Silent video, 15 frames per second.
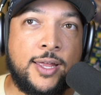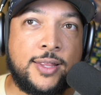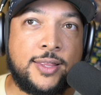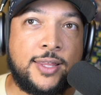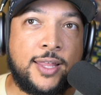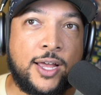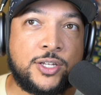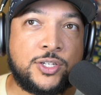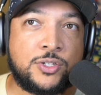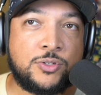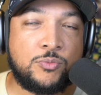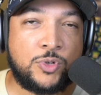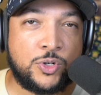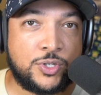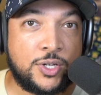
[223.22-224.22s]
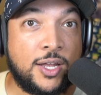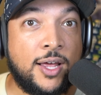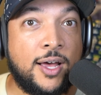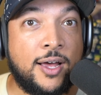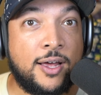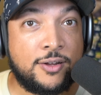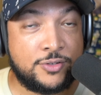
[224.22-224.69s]
That's there's a
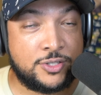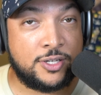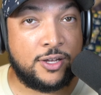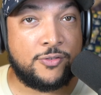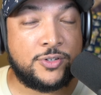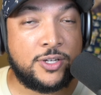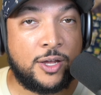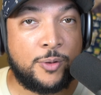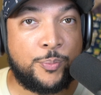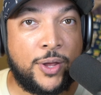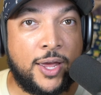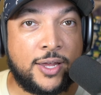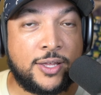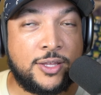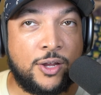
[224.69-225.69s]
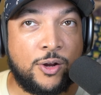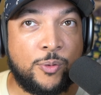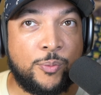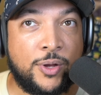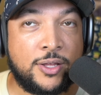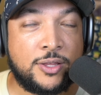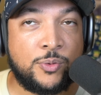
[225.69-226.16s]
lot of stuff to unpack there
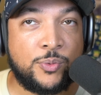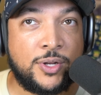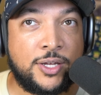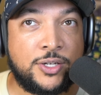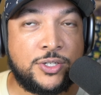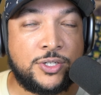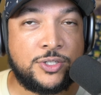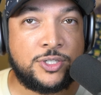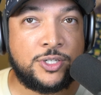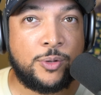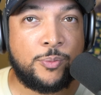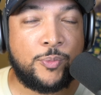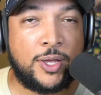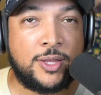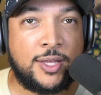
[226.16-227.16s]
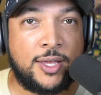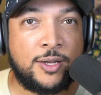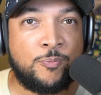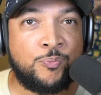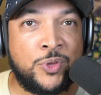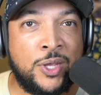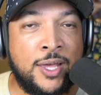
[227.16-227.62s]
about the relationship. And
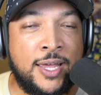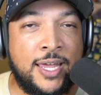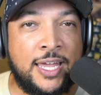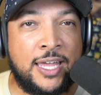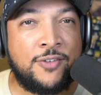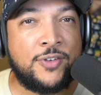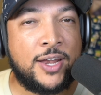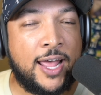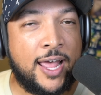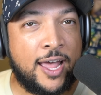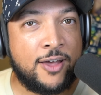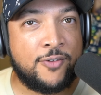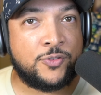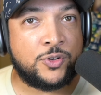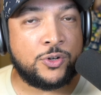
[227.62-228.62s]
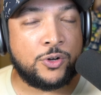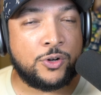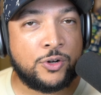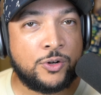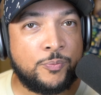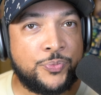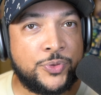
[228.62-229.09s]
then even
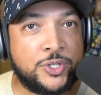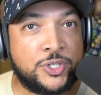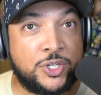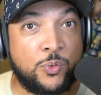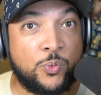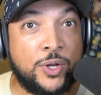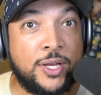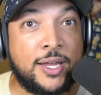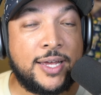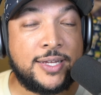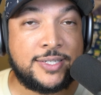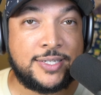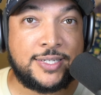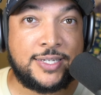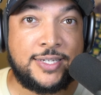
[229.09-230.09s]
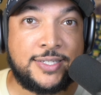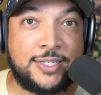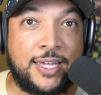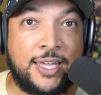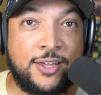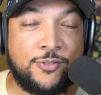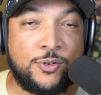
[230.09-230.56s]
after she realizes he's
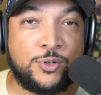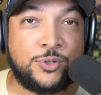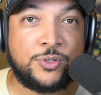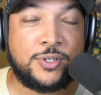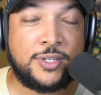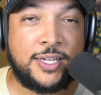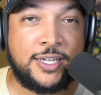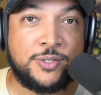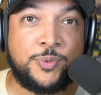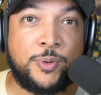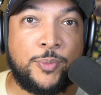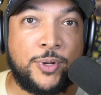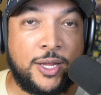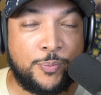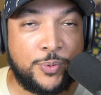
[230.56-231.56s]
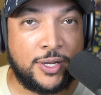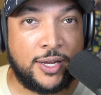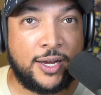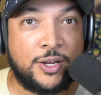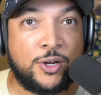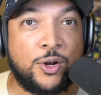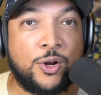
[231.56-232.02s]
evil, he's been
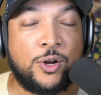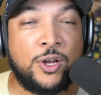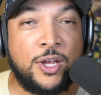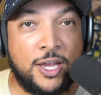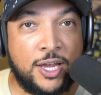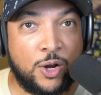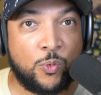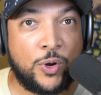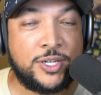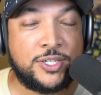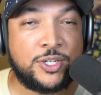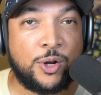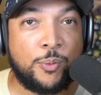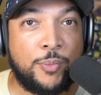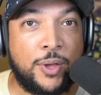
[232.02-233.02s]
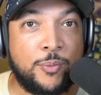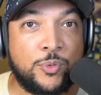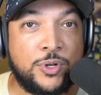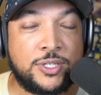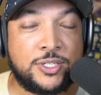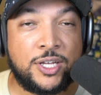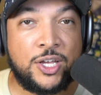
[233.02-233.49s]
manipulating her, erasing her
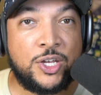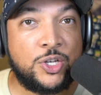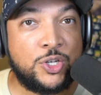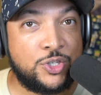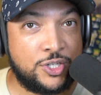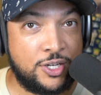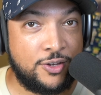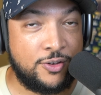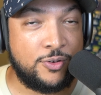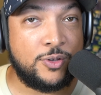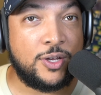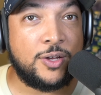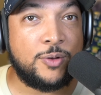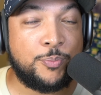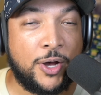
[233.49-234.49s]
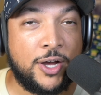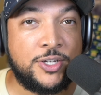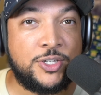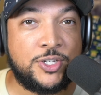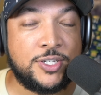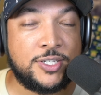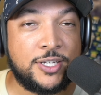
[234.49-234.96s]
memories, she
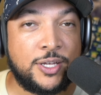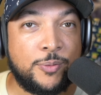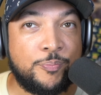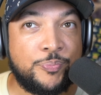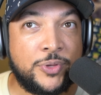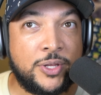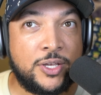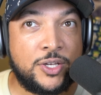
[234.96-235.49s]
punches him.